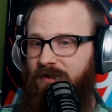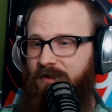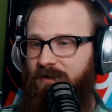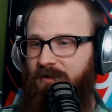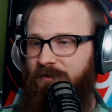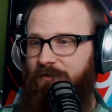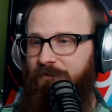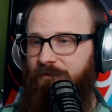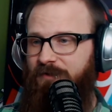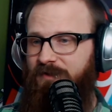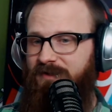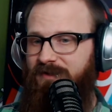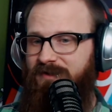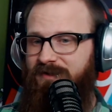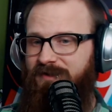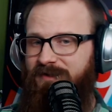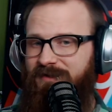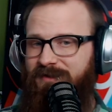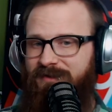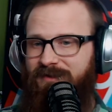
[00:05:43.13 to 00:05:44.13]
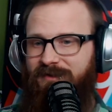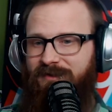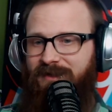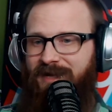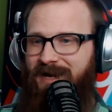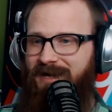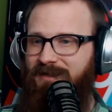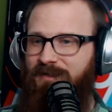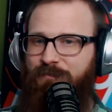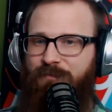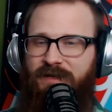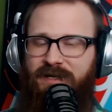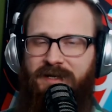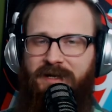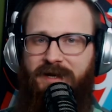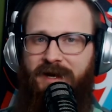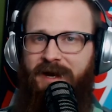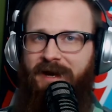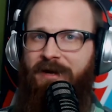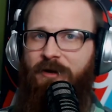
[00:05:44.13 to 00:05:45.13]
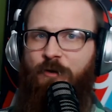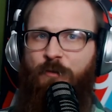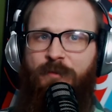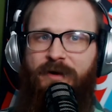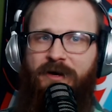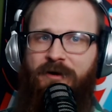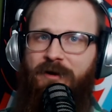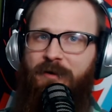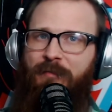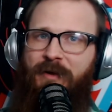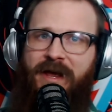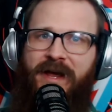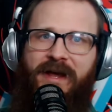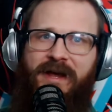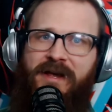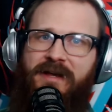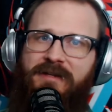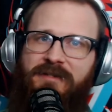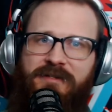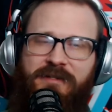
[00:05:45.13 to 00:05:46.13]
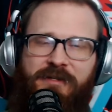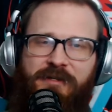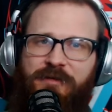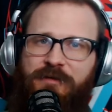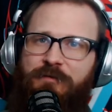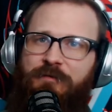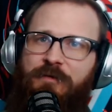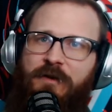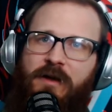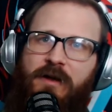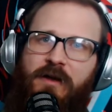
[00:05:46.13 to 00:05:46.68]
of this last minute Hail Mary pass of,